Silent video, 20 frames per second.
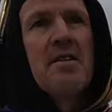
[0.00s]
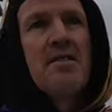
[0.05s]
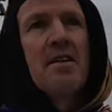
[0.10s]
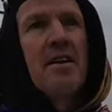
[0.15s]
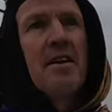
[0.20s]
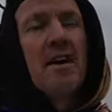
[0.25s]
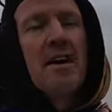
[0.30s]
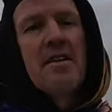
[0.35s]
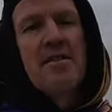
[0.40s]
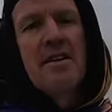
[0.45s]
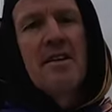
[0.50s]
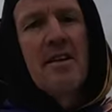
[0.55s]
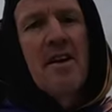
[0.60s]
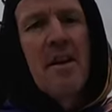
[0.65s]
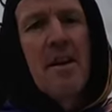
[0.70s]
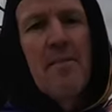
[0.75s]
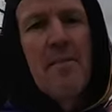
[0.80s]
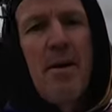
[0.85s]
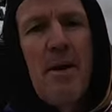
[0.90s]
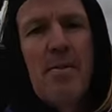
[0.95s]
is, I know there's a
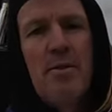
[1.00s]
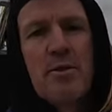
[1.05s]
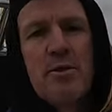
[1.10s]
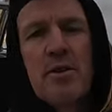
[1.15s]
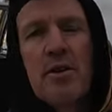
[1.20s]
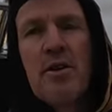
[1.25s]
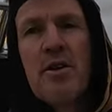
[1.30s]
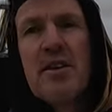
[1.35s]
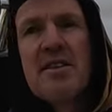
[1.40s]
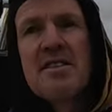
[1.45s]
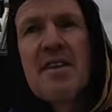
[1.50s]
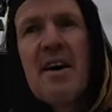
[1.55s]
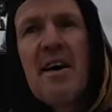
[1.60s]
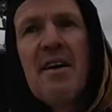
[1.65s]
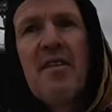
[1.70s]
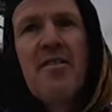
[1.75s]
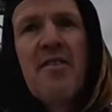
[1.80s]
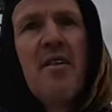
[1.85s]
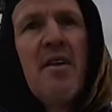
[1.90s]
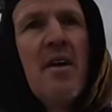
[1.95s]
lot of people doing it
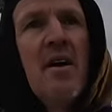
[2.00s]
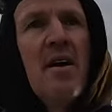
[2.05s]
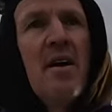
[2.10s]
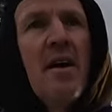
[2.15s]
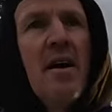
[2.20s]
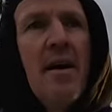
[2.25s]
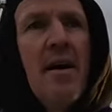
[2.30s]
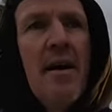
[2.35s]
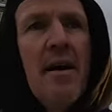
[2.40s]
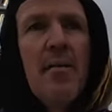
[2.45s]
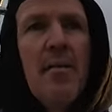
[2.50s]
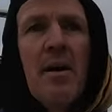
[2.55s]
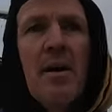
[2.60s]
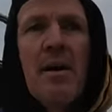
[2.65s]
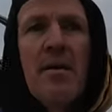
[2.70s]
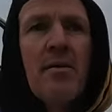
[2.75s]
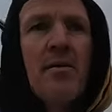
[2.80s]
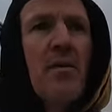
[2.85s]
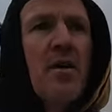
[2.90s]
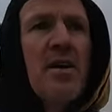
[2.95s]
tough.
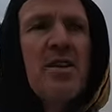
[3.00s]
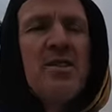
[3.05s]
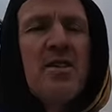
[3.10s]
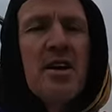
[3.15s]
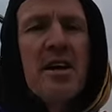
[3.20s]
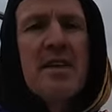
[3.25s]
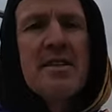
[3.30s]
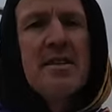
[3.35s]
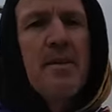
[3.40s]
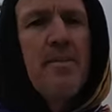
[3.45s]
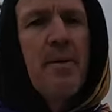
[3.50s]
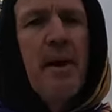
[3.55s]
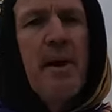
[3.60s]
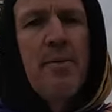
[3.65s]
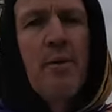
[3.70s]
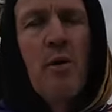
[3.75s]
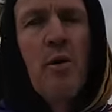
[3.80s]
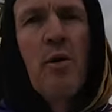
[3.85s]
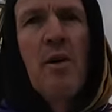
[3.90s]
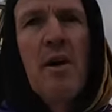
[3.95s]
Reach out to
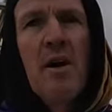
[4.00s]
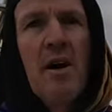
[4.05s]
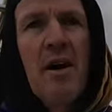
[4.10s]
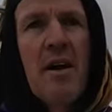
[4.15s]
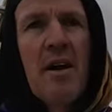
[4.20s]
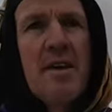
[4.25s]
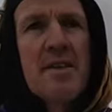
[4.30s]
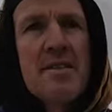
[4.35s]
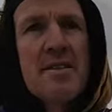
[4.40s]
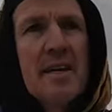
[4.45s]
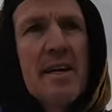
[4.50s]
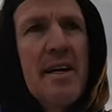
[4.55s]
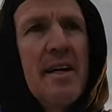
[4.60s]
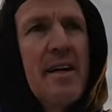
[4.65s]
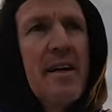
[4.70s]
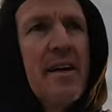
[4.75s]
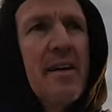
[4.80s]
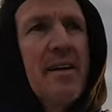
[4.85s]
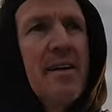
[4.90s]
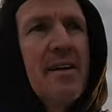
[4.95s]
people.
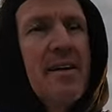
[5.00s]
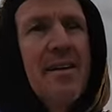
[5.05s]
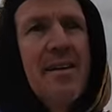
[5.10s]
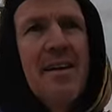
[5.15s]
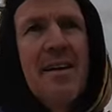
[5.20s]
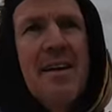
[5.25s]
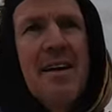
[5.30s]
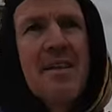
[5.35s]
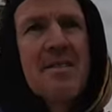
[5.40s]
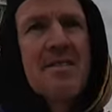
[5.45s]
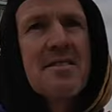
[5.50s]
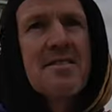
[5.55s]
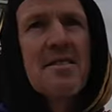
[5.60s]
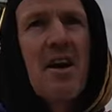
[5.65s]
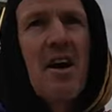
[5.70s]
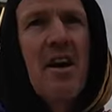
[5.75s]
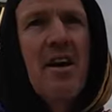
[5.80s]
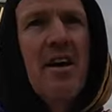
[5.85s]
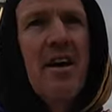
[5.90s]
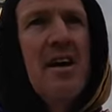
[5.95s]
Honestly, it's
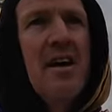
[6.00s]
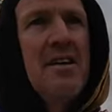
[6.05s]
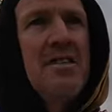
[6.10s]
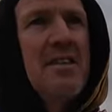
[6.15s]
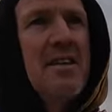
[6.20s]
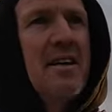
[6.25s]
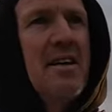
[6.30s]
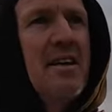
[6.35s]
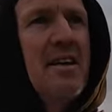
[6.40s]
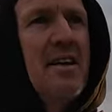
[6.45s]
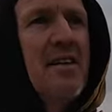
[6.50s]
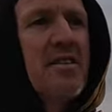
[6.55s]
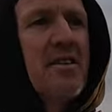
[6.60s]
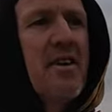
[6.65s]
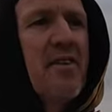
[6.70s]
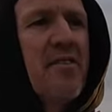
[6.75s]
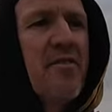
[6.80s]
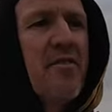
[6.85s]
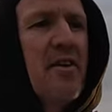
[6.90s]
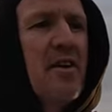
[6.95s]
so easy. You're
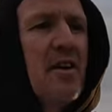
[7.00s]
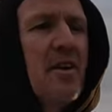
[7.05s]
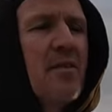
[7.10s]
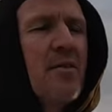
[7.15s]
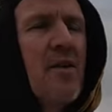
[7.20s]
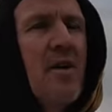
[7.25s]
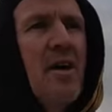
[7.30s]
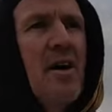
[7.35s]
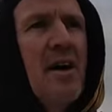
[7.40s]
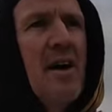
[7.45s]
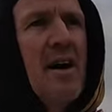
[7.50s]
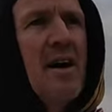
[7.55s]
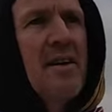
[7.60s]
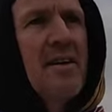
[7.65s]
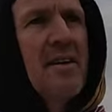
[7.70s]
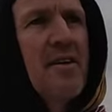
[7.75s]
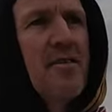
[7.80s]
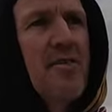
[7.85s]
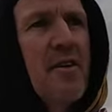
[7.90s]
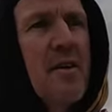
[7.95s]
not feeling right.
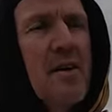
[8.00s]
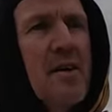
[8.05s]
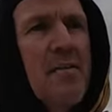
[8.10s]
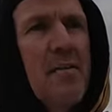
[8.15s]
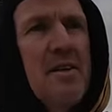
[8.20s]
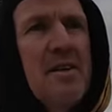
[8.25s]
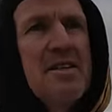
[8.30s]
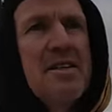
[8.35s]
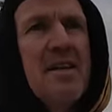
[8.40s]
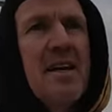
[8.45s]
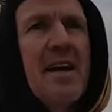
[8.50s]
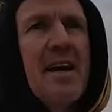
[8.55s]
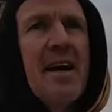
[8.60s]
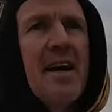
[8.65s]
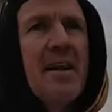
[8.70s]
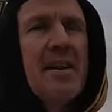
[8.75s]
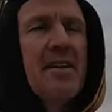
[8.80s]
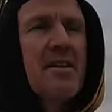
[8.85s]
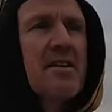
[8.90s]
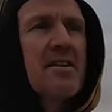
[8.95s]
You're feeling a bit
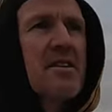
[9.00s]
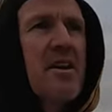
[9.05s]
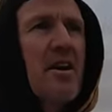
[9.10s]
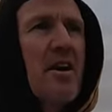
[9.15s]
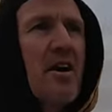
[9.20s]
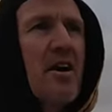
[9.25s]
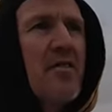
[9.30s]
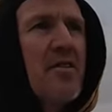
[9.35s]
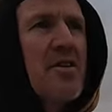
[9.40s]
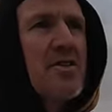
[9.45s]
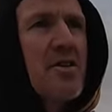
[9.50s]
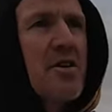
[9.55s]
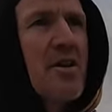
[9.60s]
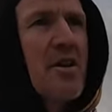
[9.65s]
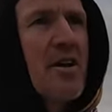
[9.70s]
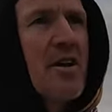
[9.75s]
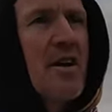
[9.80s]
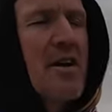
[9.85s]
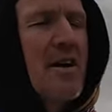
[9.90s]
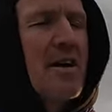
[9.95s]
down and you just kind of
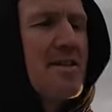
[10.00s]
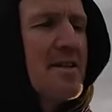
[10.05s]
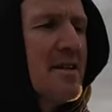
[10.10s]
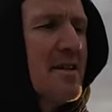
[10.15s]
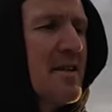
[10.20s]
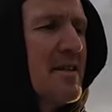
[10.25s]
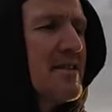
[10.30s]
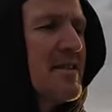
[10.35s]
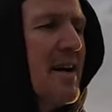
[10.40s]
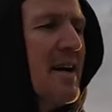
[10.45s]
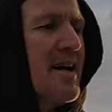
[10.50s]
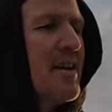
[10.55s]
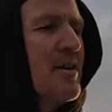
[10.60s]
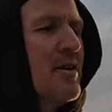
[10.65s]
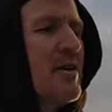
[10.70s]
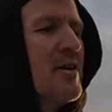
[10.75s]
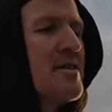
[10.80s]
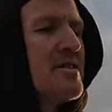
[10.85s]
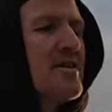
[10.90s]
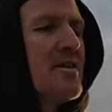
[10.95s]
internalize it and you take it
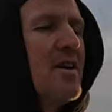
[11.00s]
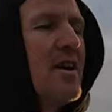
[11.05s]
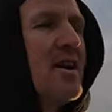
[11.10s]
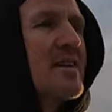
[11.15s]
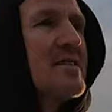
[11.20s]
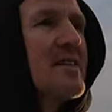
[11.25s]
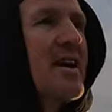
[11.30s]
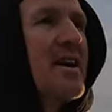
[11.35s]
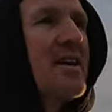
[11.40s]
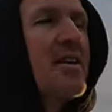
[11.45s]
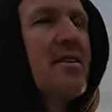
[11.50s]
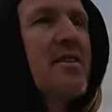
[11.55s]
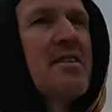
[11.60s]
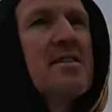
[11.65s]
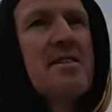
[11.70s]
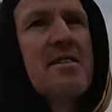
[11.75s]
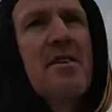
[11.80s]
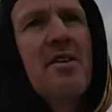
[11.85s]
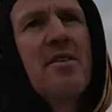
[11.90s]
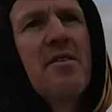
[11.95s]
all inside and take it on
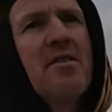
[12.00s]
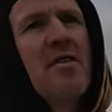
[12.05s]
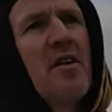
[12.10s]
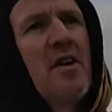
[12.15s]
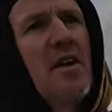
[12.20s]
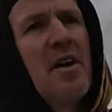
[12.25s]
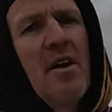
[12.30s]
yourself.